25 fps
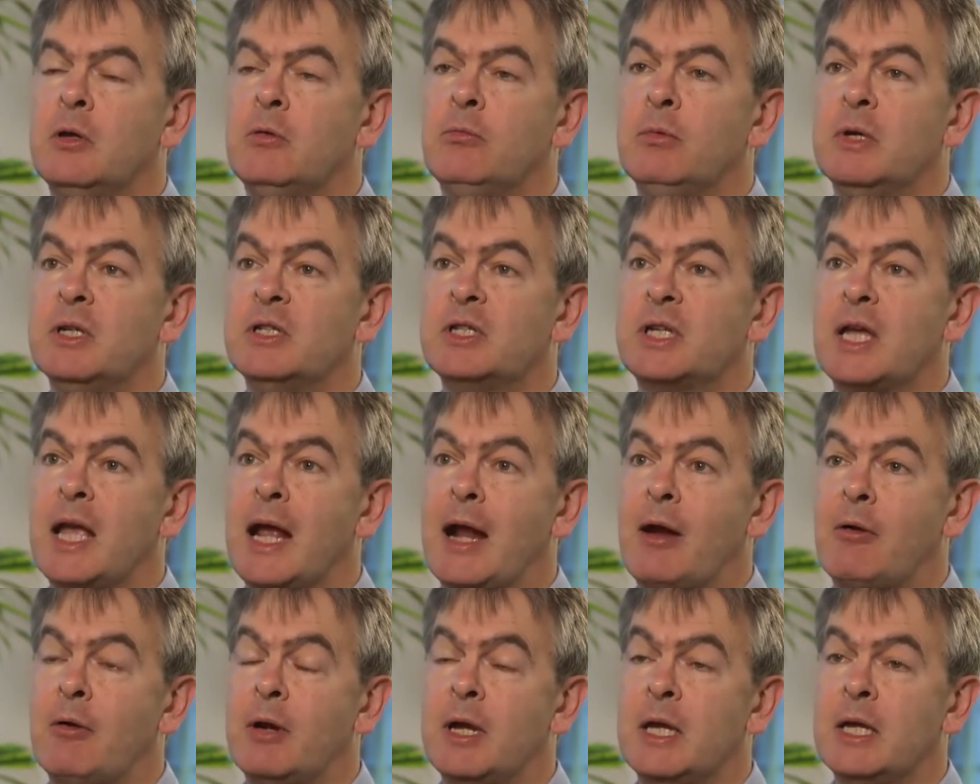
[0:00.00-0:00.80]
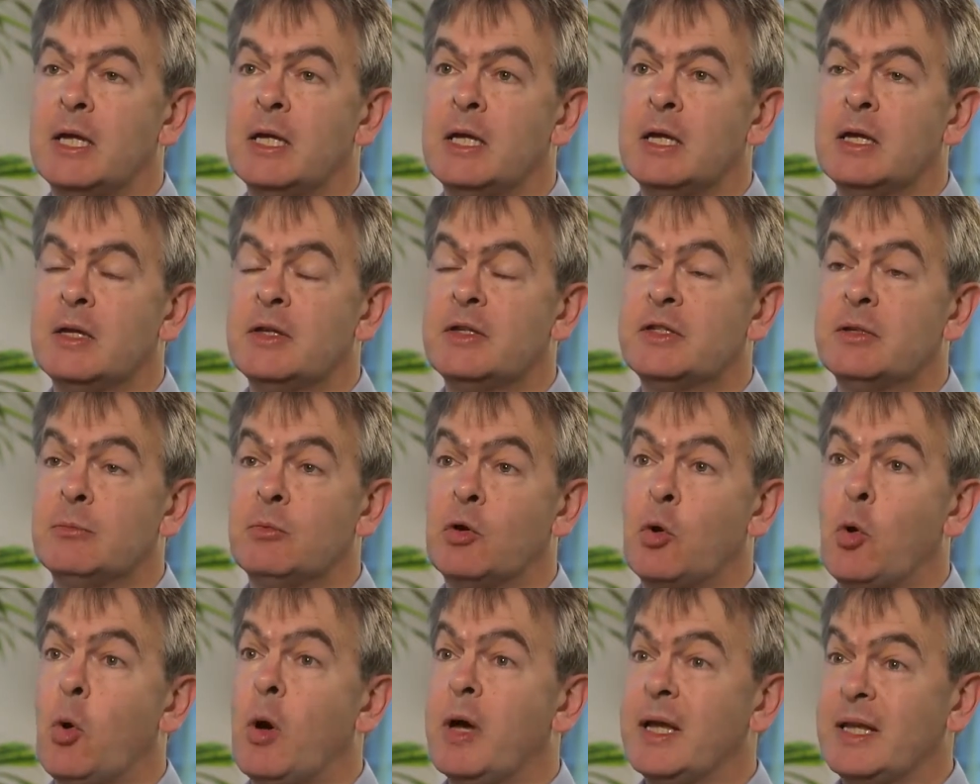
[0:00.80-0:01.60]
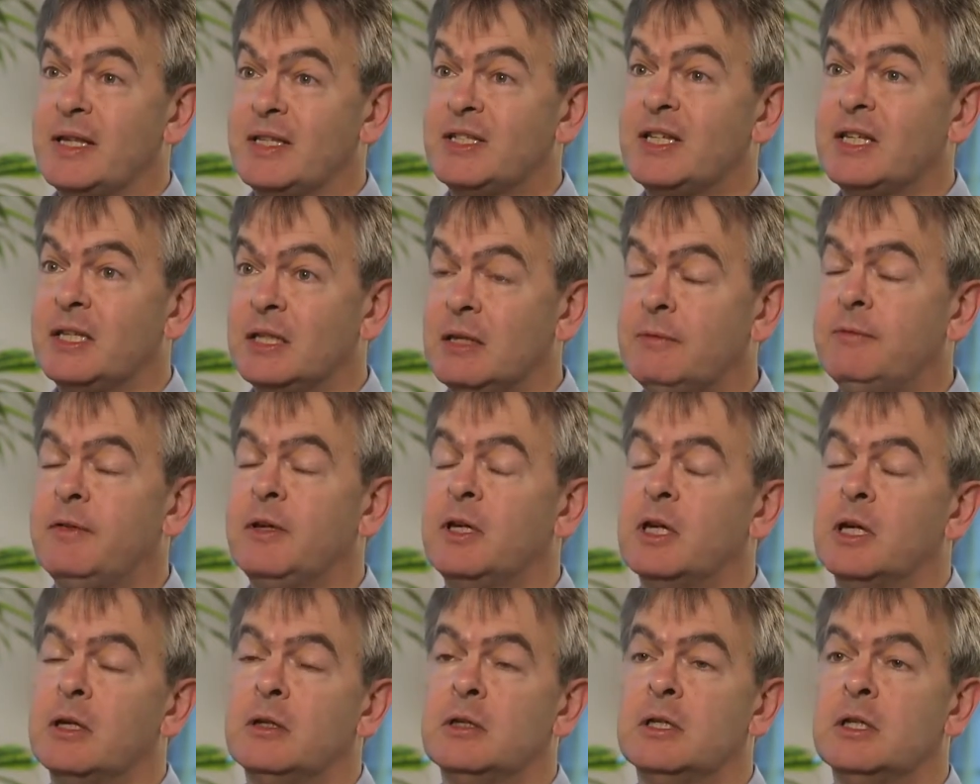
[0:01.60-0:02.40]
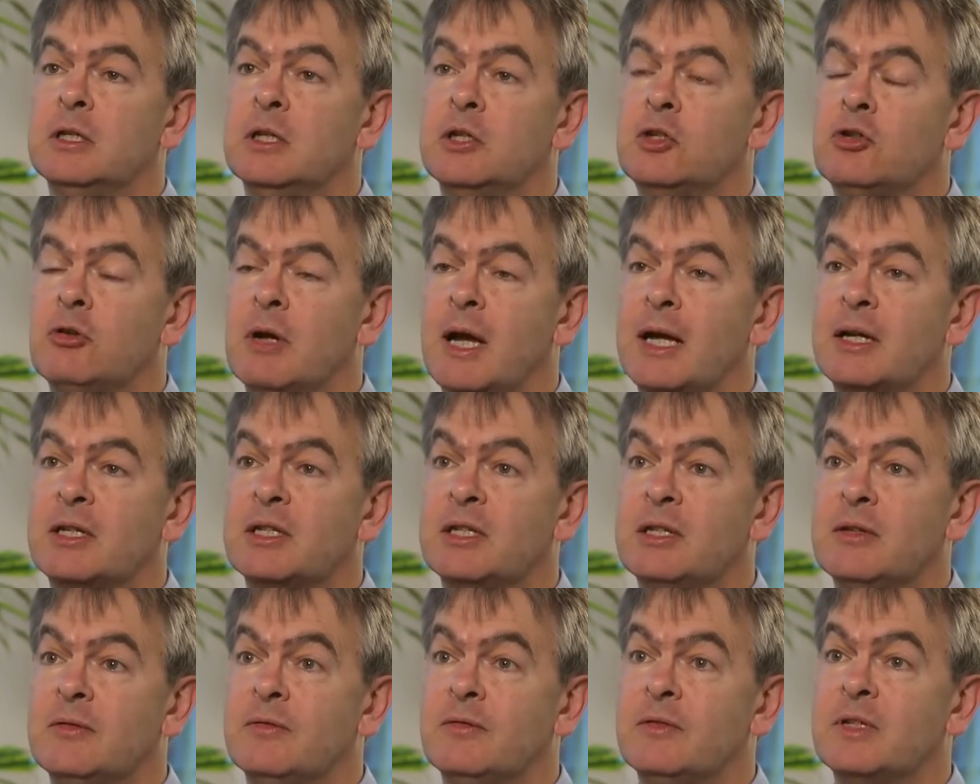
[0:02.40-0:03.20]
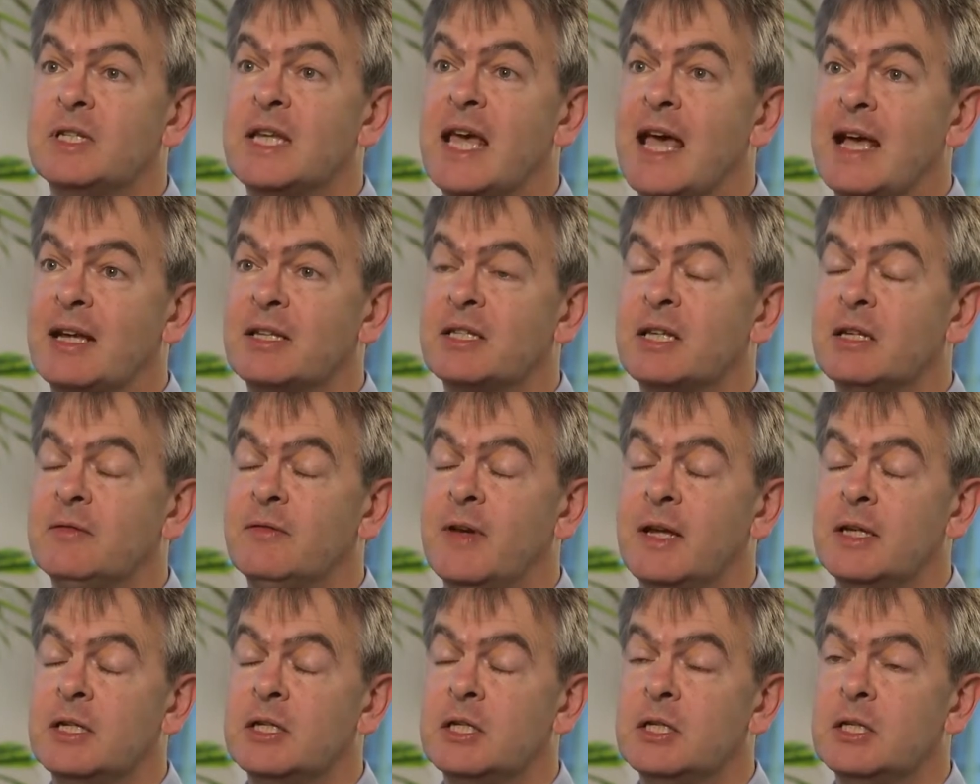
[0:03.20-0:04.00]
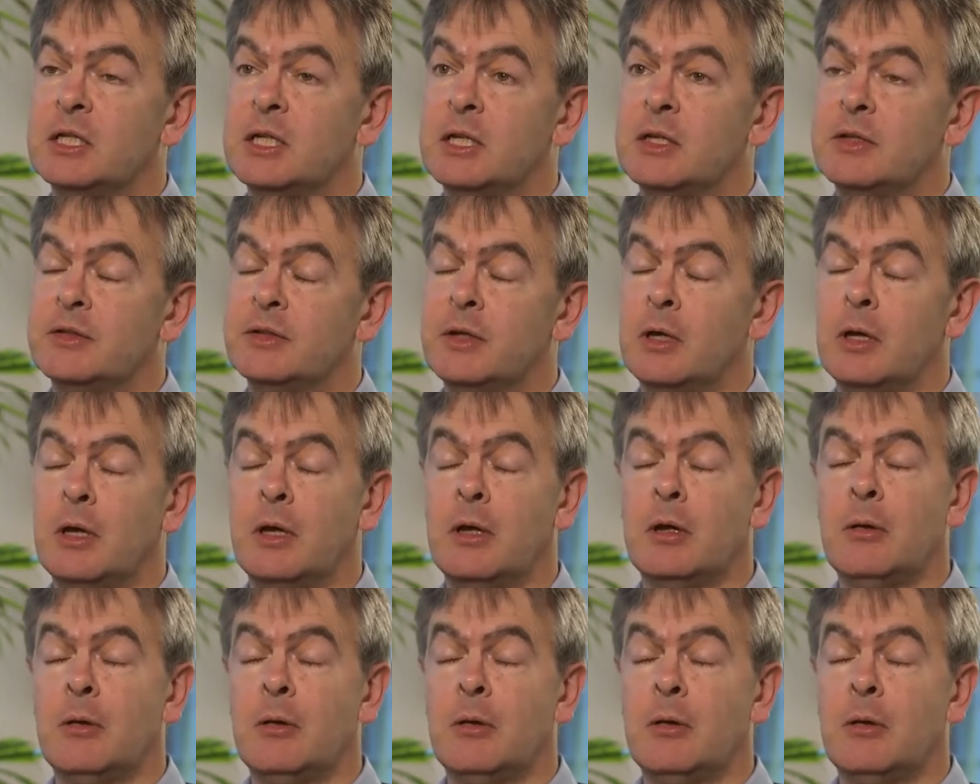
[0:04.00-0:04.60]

which carry some quite significant and attractive tax advantages,